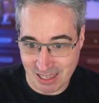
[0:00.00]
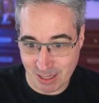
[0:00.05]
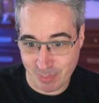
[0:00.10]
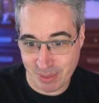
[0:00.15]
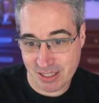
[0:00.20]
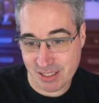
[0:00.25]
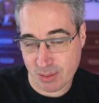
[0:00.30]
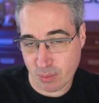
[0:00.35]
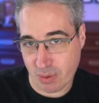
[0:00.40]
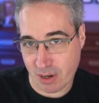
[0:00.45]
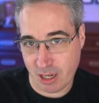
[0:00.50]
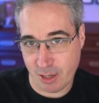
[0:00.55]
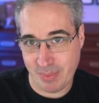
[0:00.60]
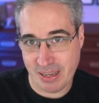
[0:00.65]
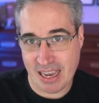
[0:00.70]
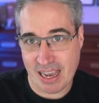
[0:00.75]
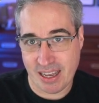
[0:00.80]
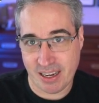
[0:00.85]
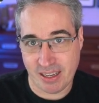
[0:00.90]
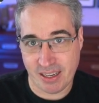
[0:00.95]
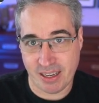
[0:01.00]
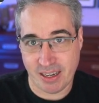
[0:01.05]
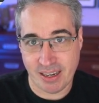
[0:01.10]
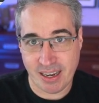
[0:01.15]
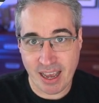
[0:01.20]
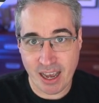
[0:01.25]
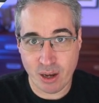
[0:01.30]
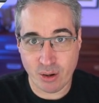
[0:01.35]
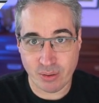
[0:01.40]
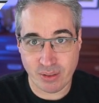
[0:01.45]
elements that we're going to be adding in
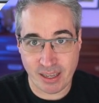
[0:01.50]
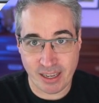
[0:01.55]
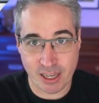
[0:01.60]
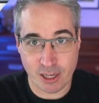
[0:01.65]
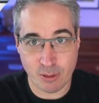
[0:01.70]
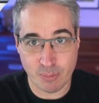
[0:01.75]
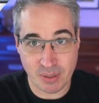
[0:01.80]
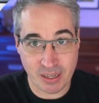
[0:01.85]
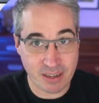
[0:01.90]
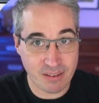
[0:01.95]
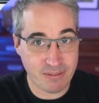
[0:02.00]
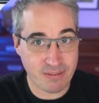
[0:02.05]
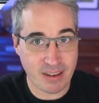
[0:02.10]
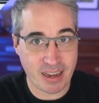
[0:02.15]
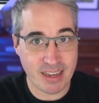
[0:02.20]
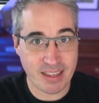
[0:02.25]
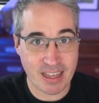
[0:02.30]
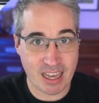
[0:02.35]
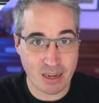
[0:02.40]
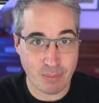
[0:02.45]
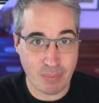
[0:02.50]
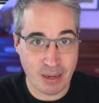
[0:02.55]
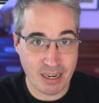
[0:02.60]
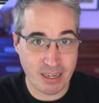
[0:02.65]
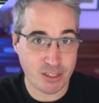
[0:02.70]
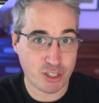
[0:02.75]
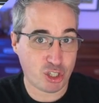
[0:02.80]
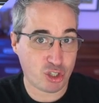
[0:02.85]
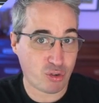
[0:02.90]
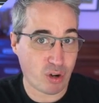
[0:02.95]
now, they help convey that
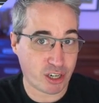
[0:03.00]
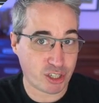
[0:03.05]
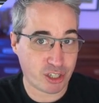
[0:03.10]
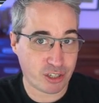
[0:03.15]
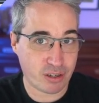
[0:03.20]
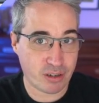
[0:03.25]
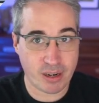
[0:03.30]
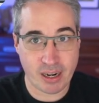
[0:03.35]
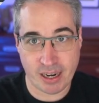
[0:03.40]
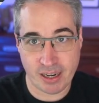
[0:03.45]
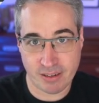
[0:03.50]
page structure.